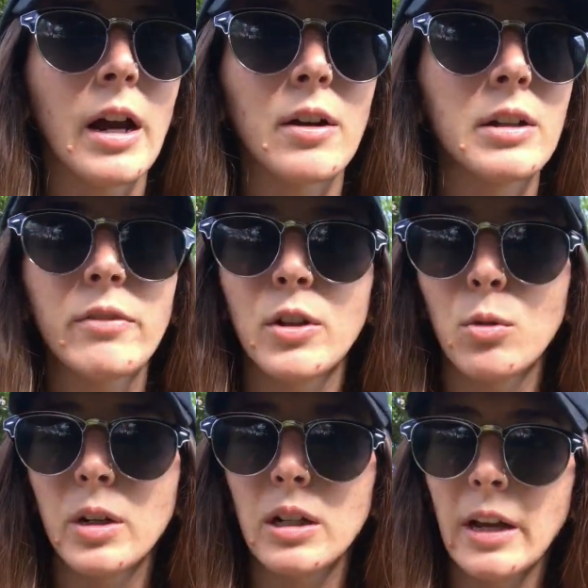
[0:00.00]
don't even know
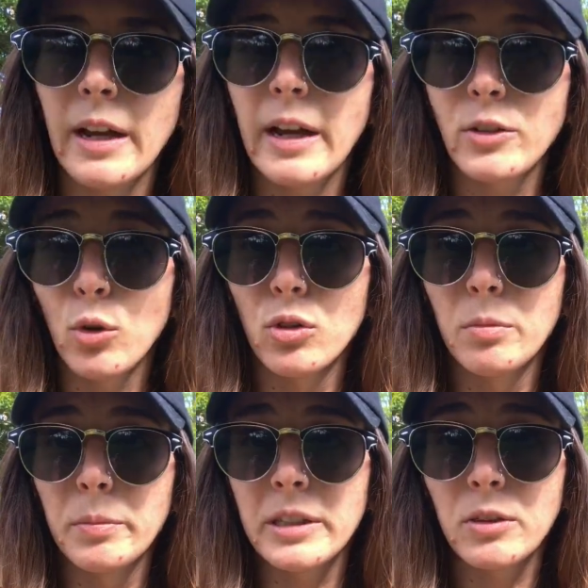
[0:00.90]
what else. I told him,
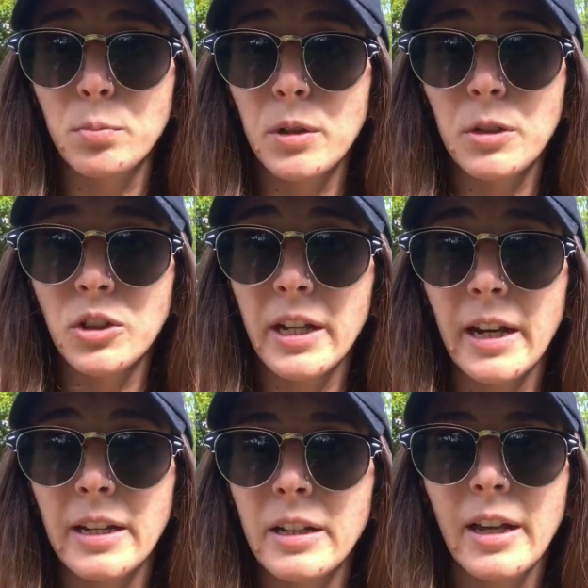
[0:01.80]
I'm like, that was pretty much it.
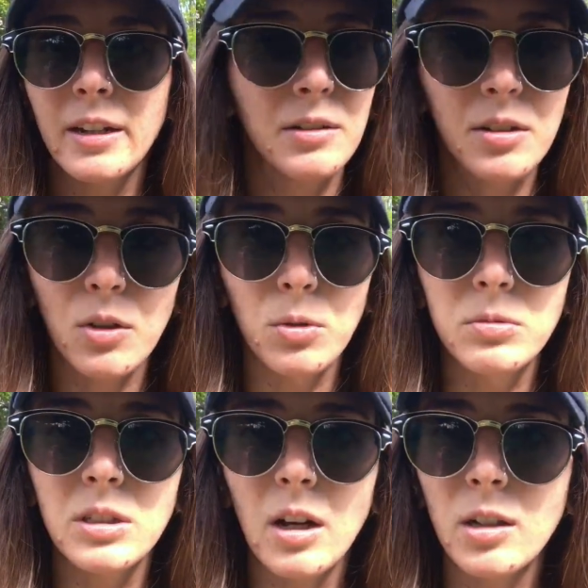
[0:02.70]
I didn't get into the whole
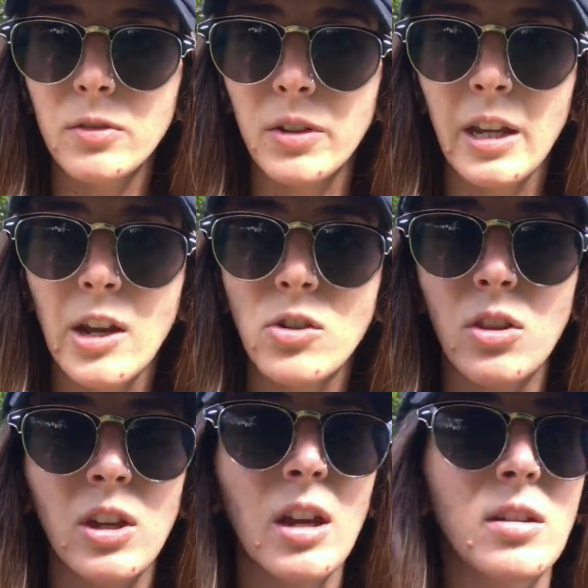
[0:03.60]
detoxification
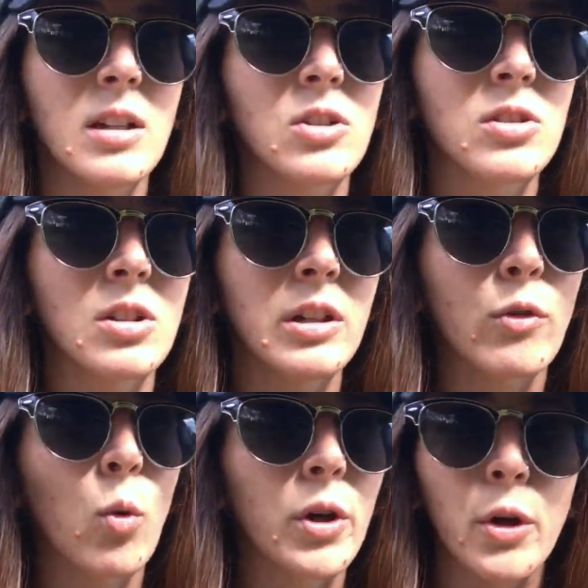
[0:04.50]
thing because I just didn't
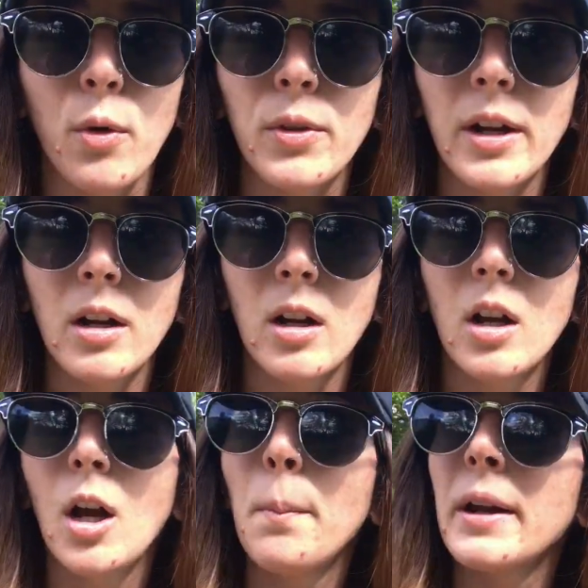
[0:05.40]
even want to go there.
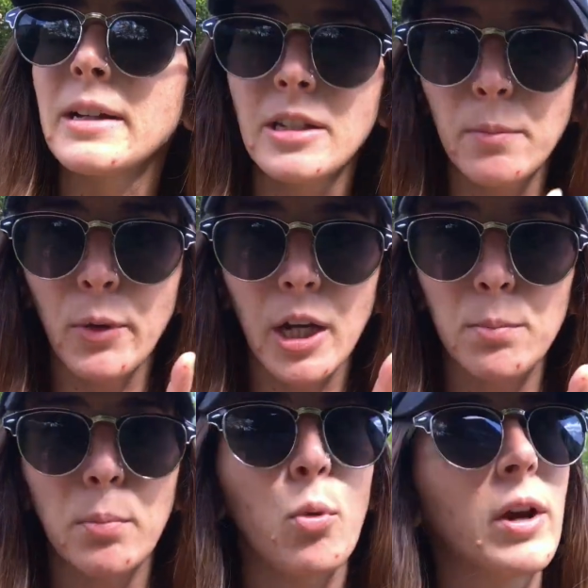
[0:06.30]
But I did bring
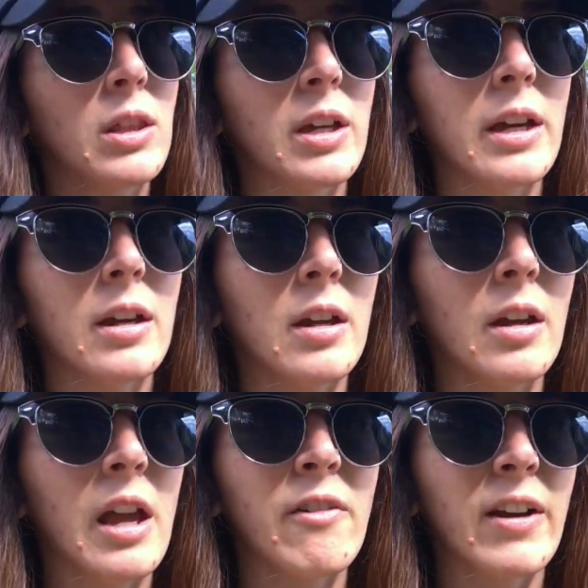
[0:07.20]
up a point that
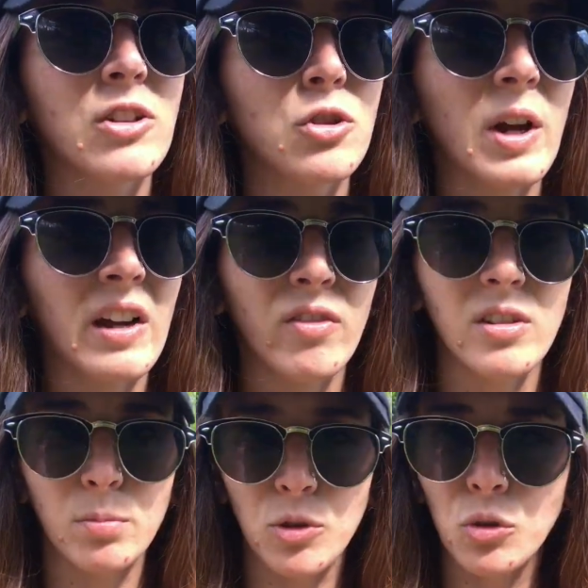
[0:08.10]
if I do have
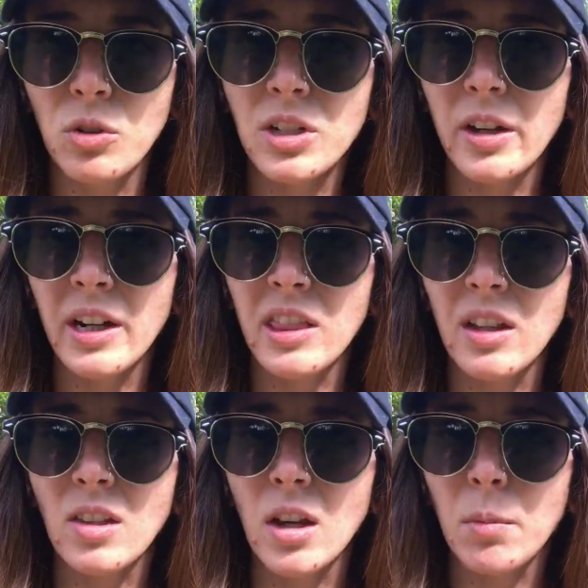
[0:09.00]
this pituitary
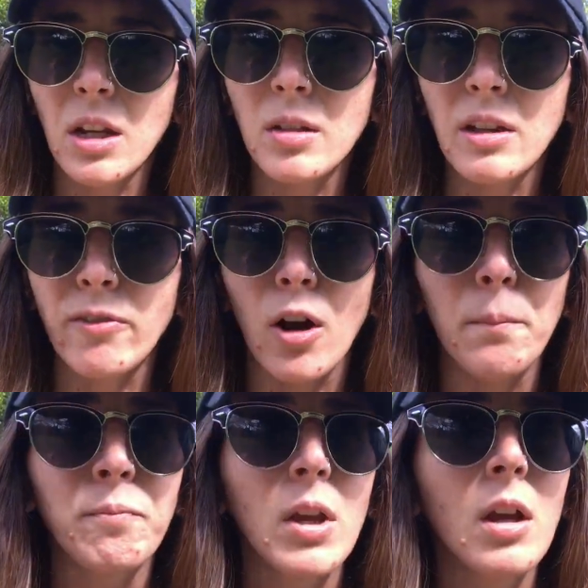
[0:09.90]
thing that I'm healing from,